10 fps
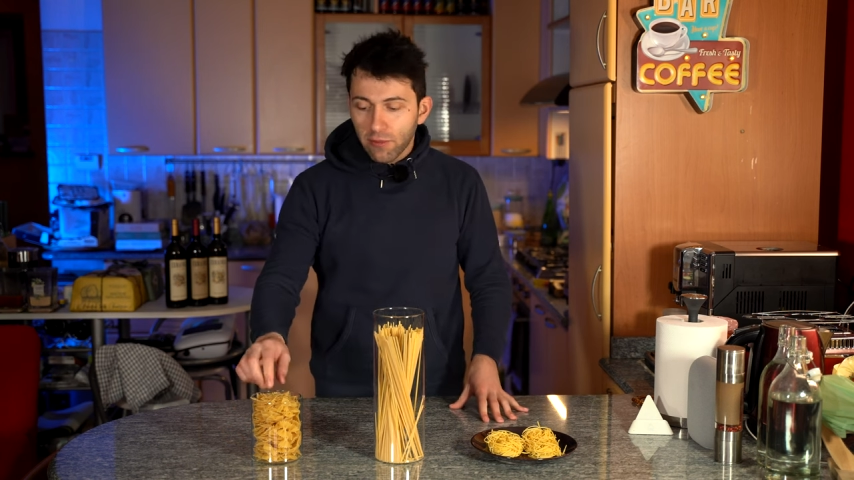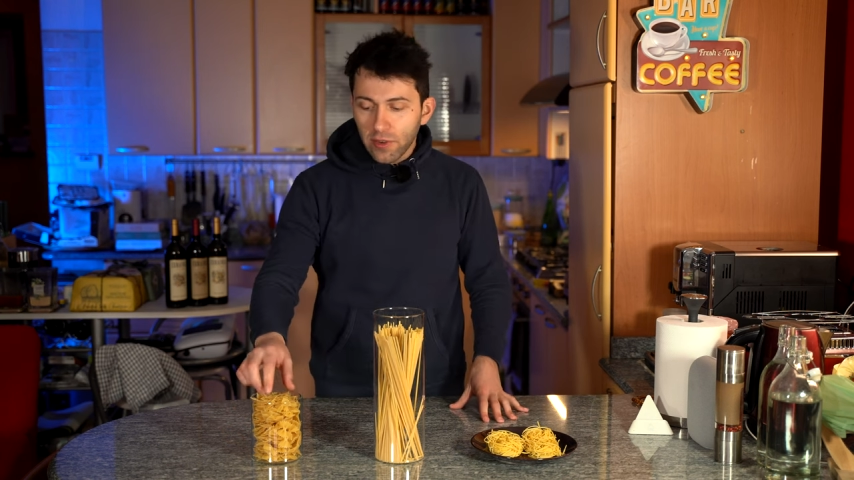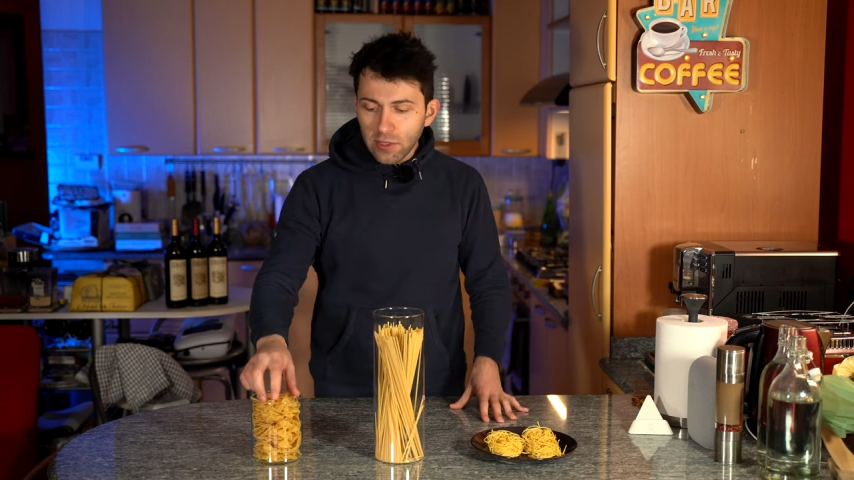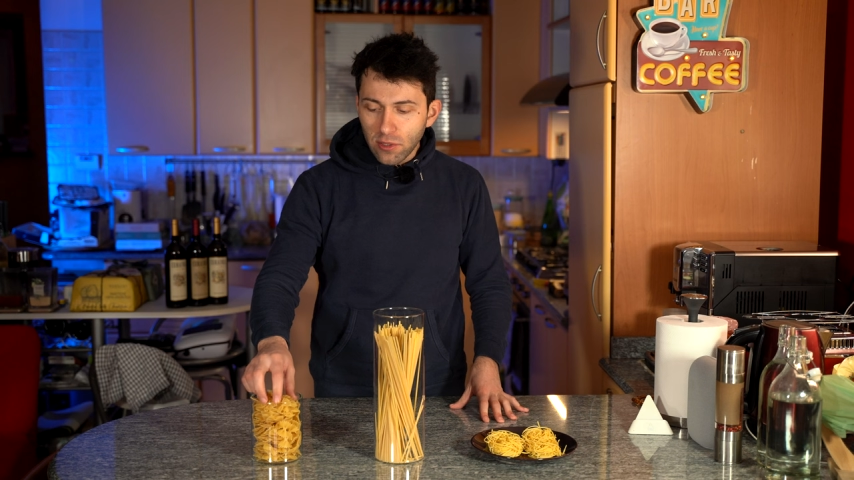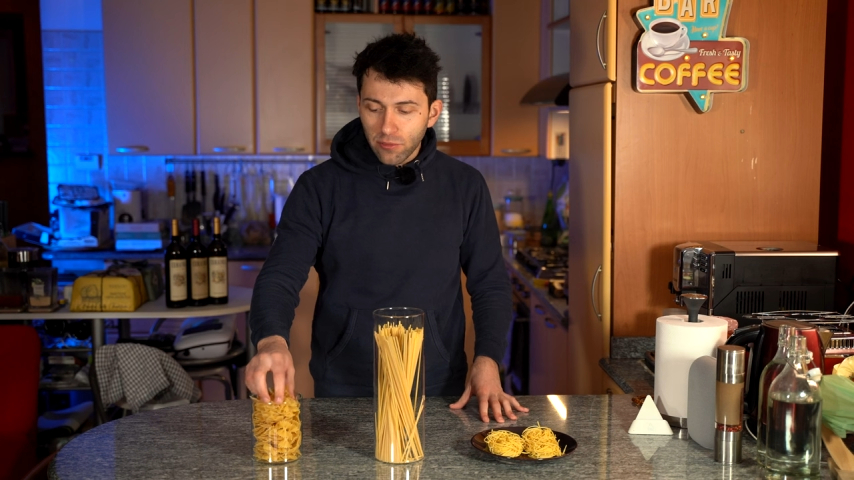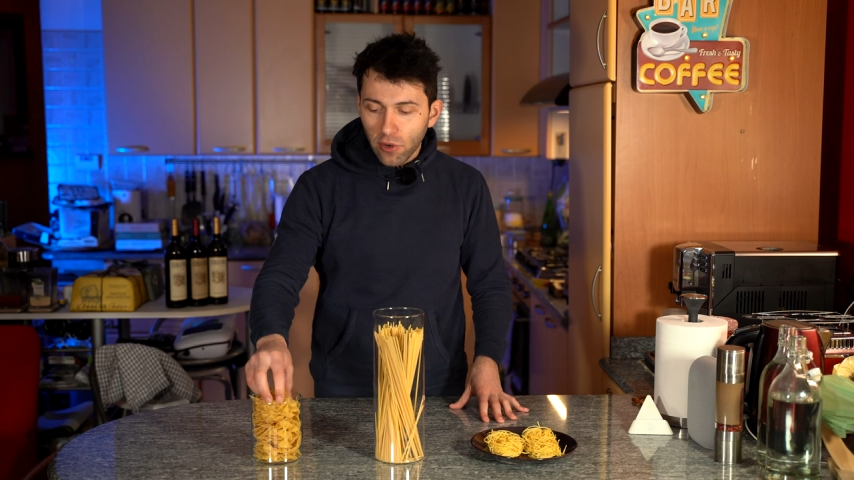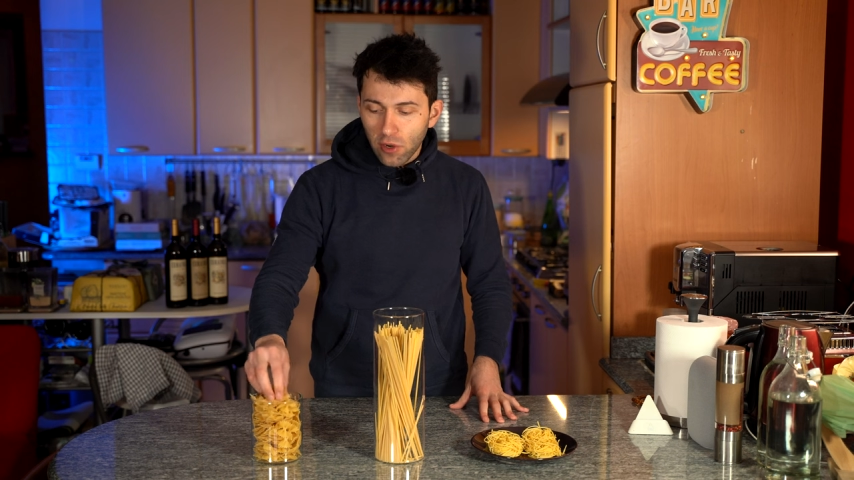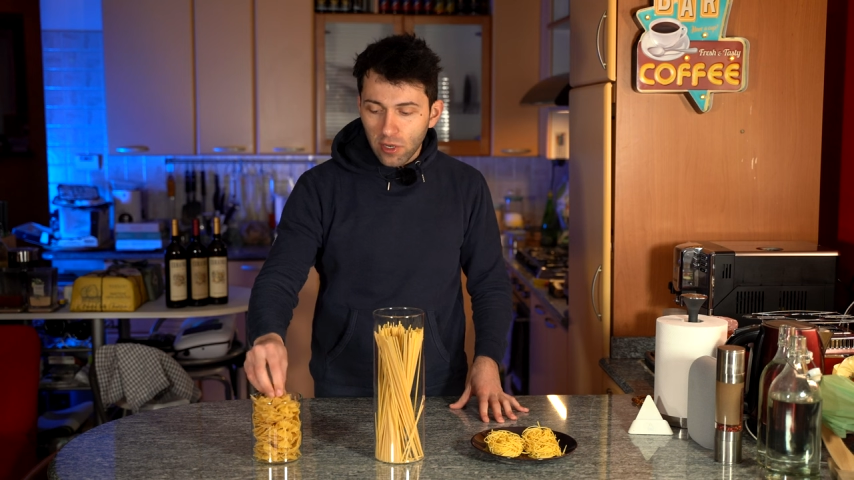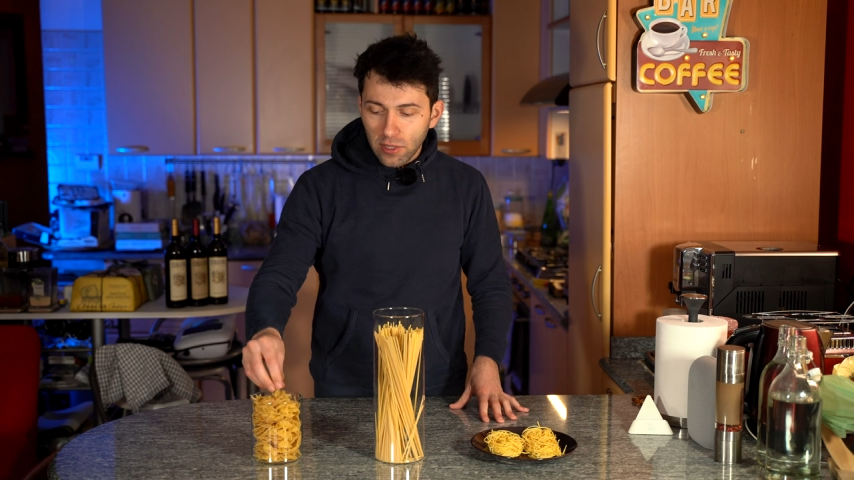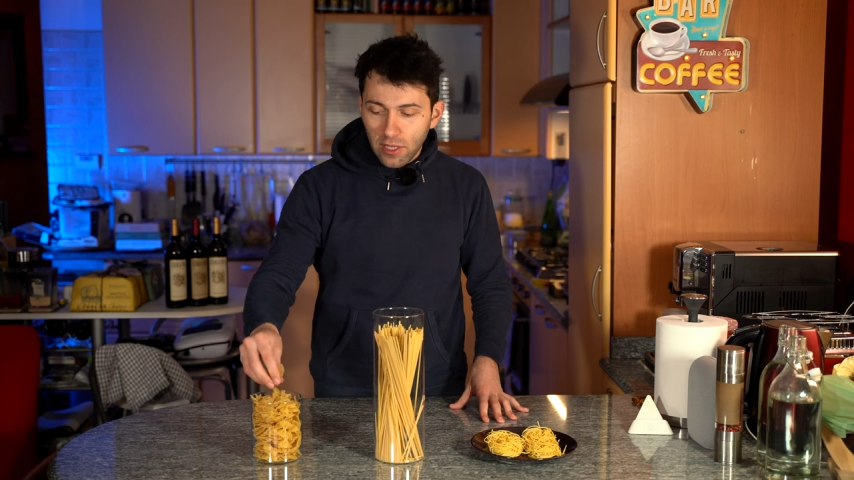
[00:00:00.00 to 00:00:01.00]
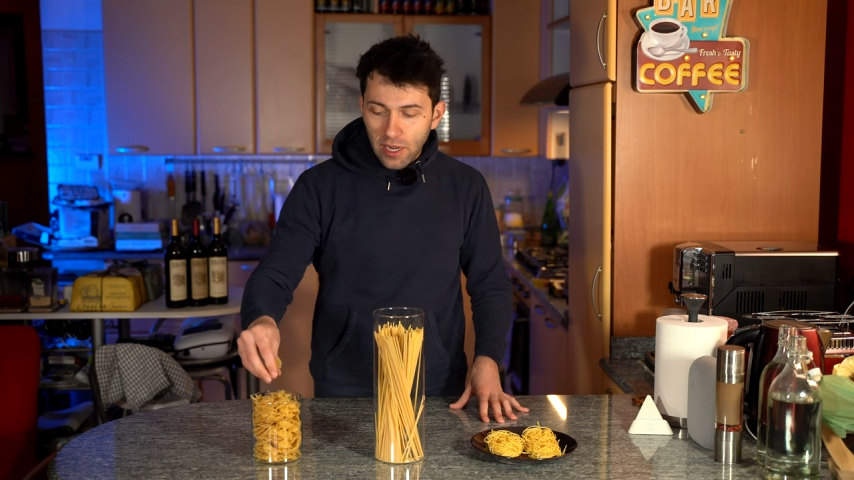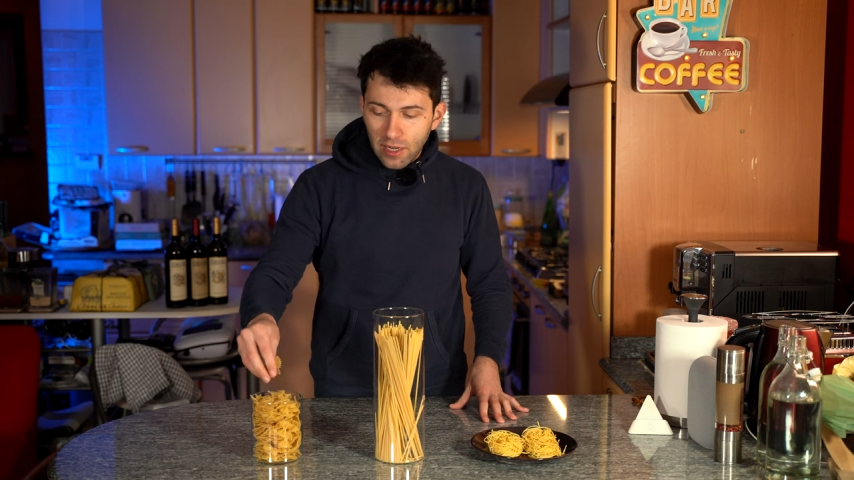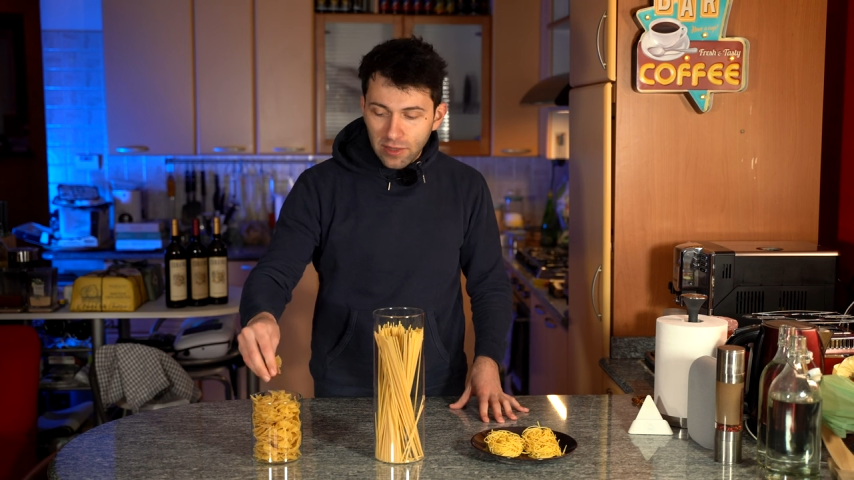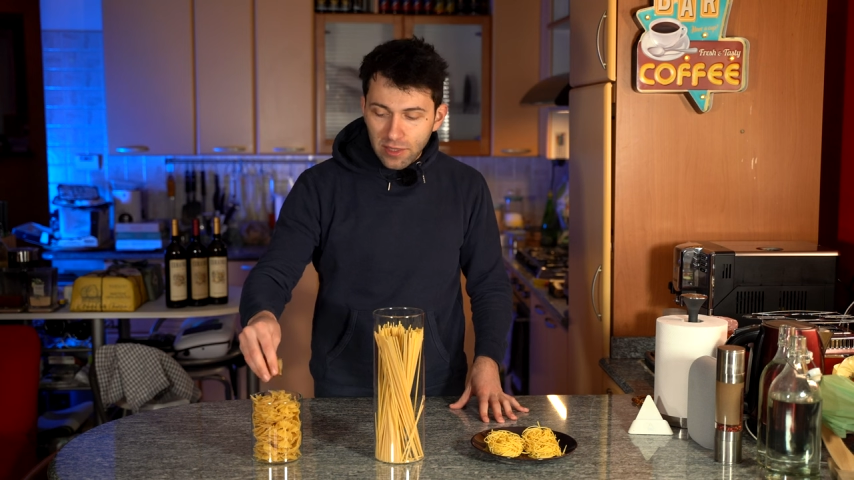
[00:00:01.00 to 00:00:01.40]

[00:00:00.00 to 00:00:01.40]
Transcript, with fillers: First of all, there are